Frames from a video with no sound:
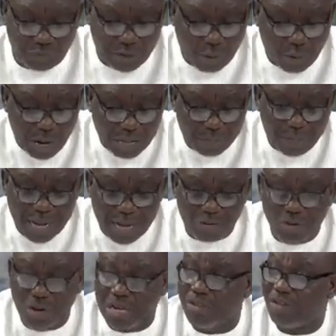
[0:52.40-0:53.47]
The World
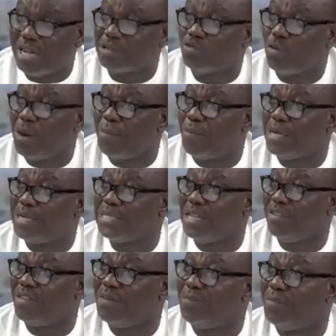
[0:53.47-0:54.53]
Bank will give us
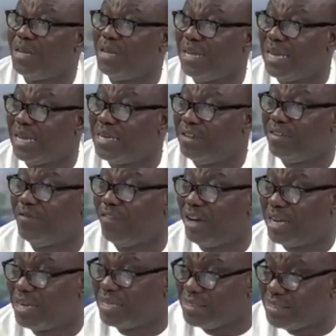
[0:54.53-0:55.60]
$1.7 billion in
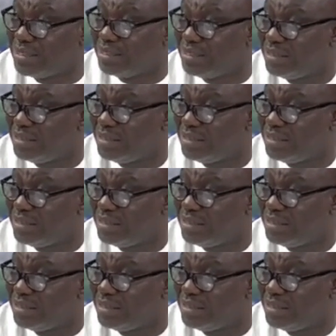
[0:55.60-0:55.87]
financing.